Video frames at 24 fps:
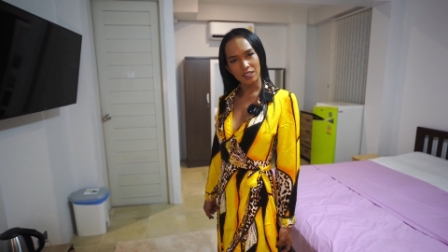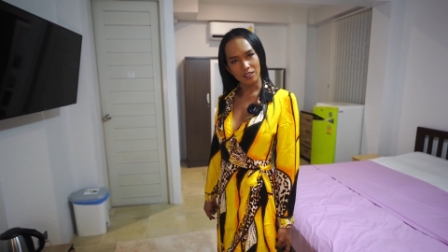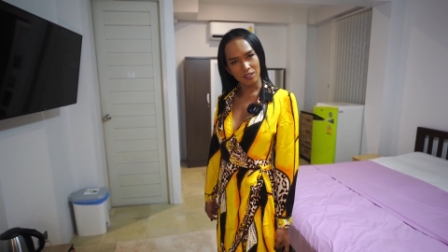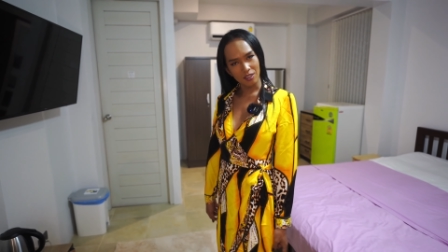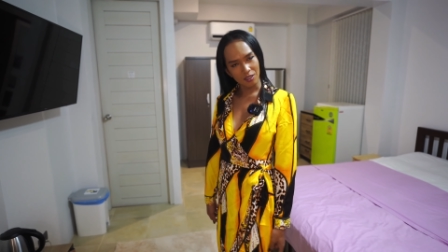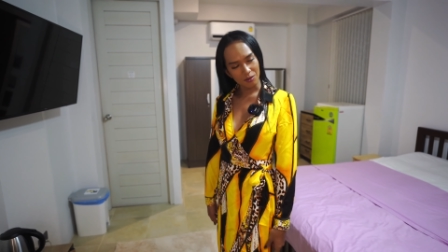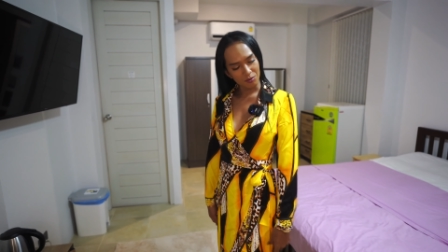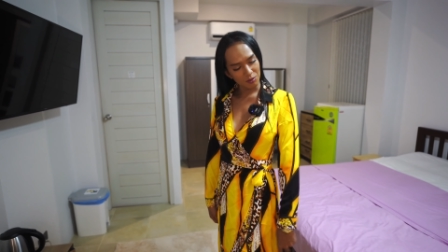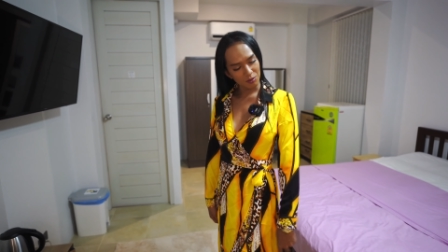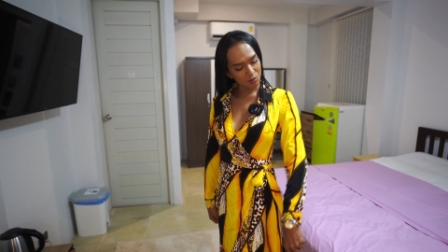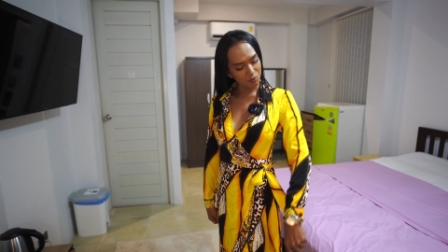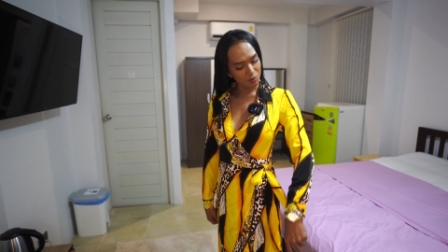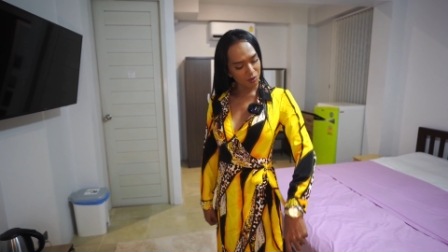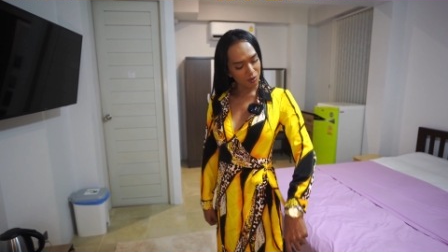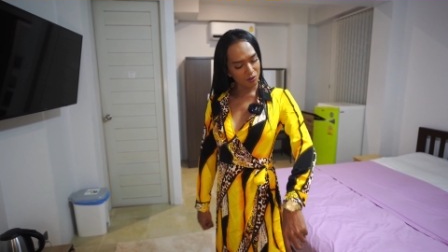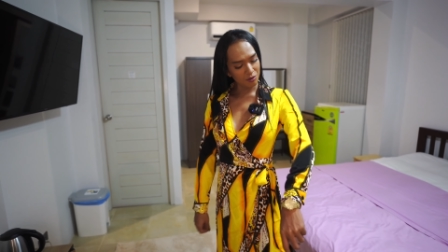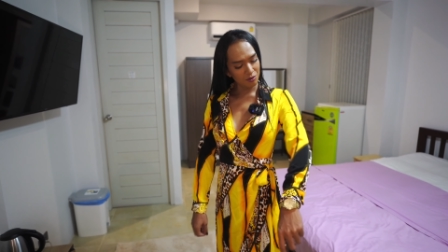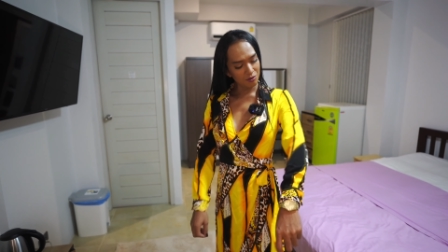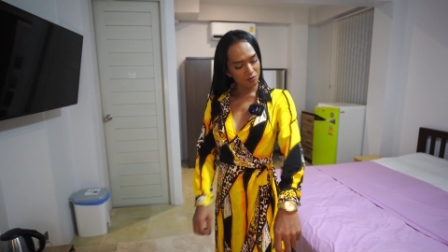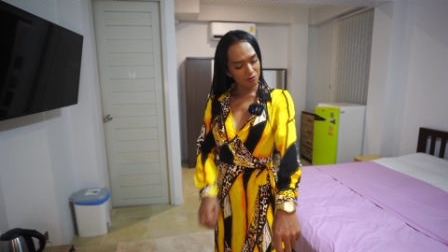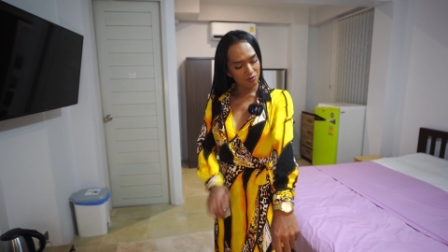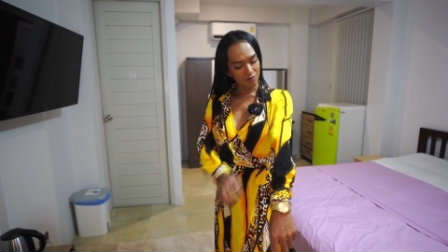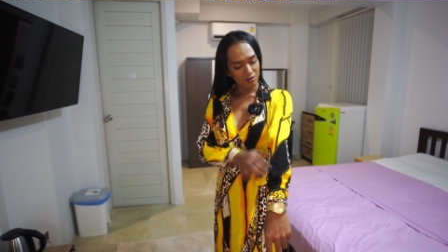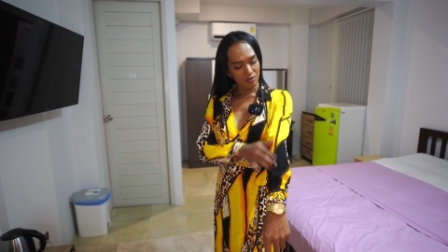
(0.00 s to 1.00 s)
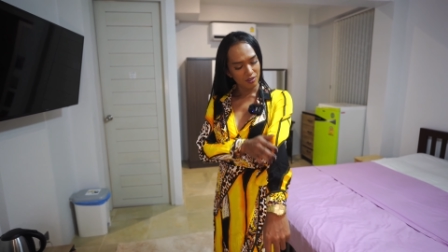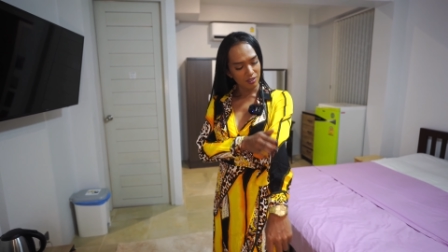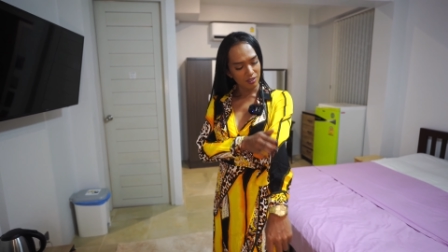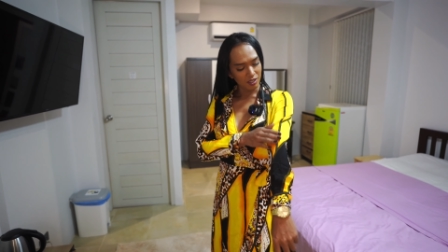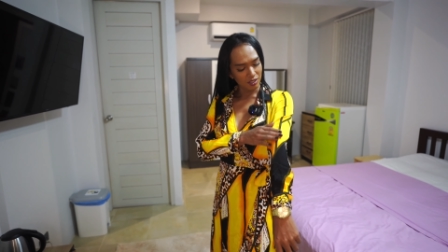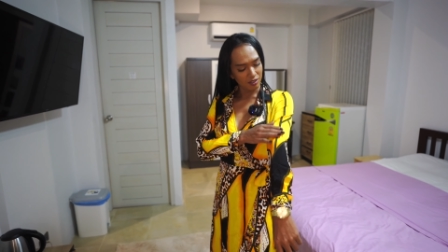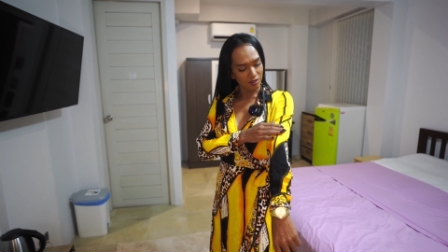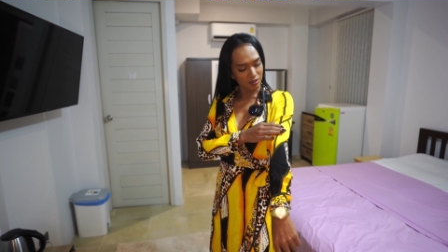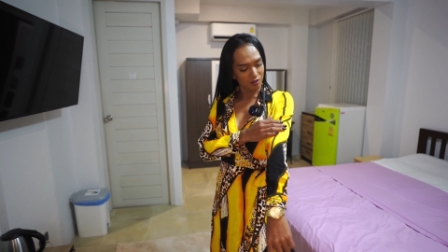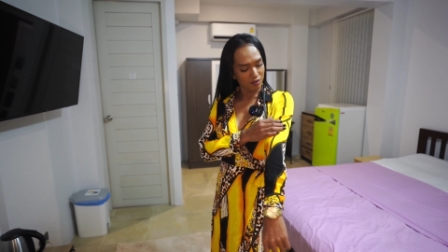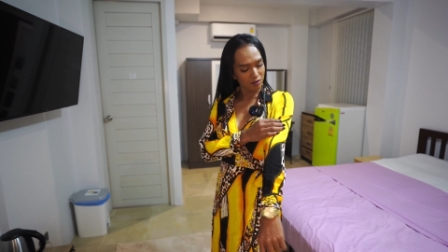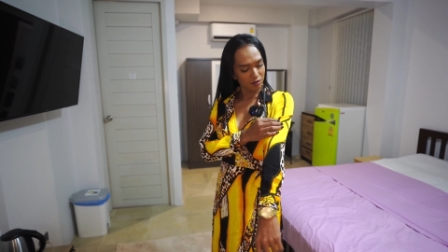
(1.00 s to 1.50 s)
It's comfortable.
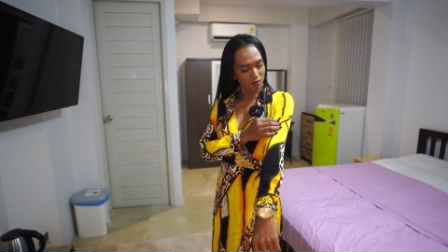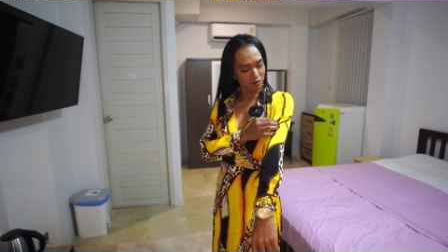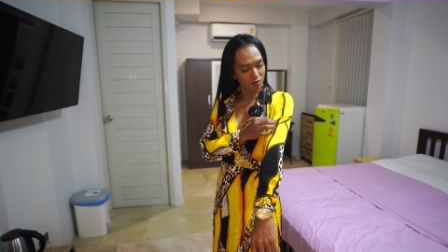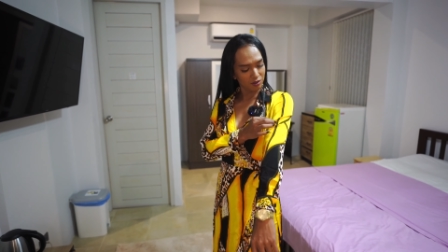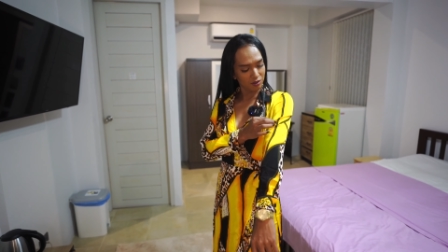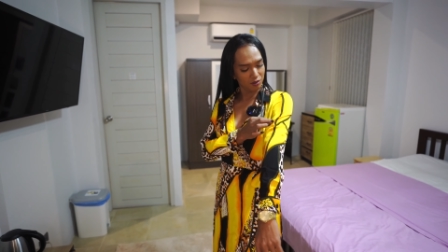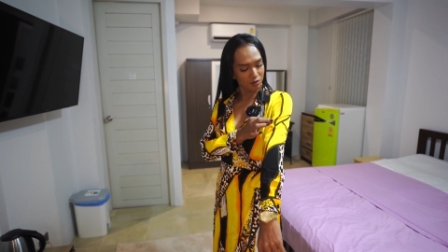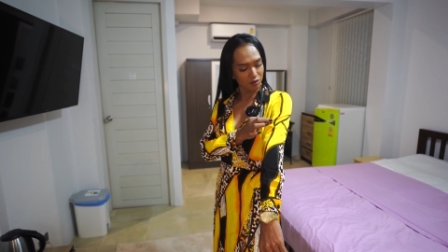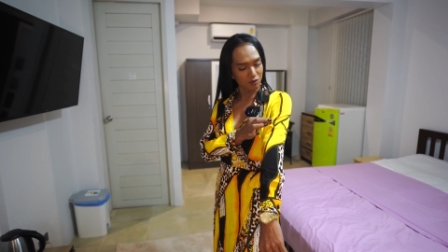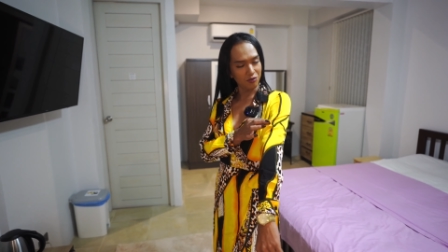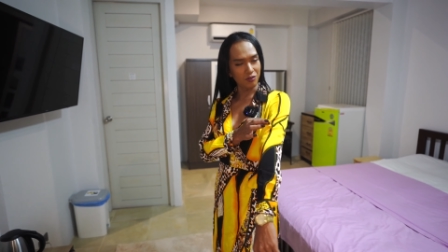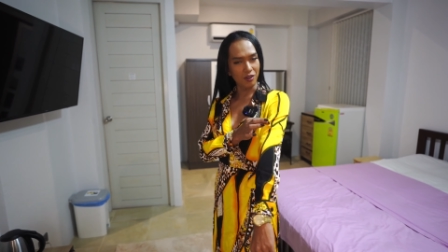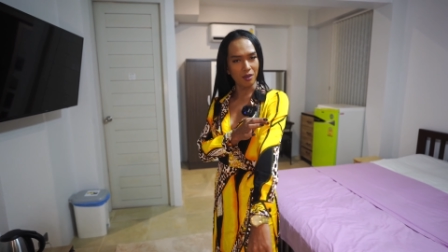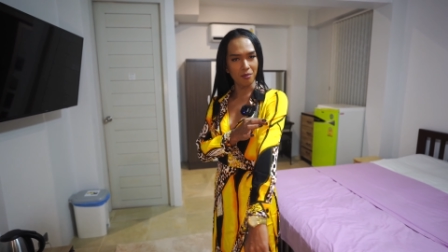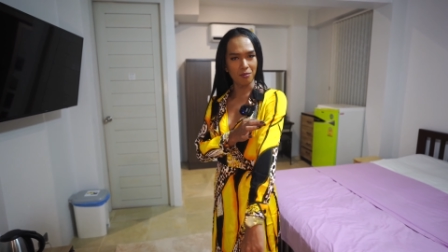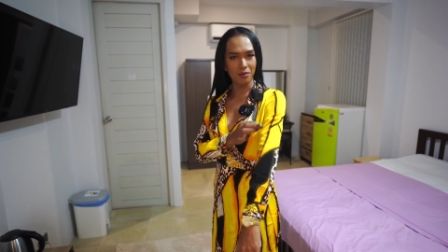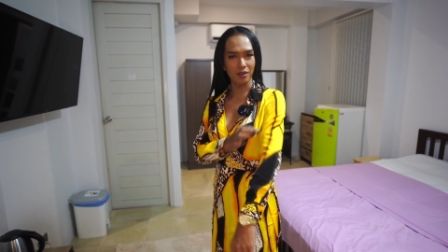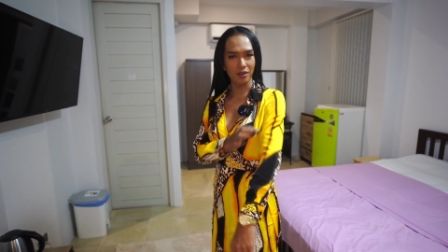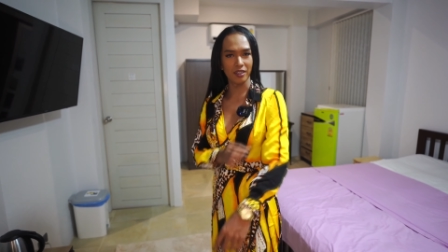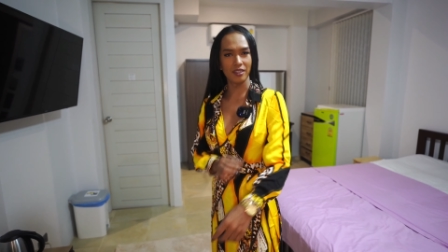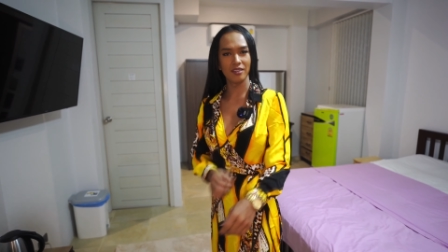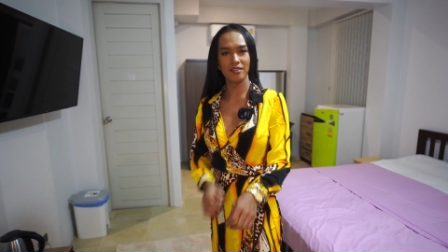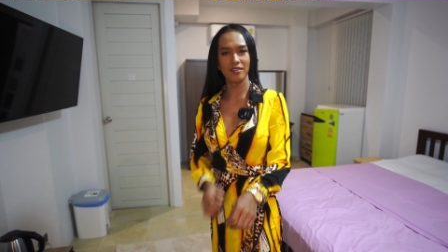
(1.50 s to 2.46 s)
Okay. And good fabric.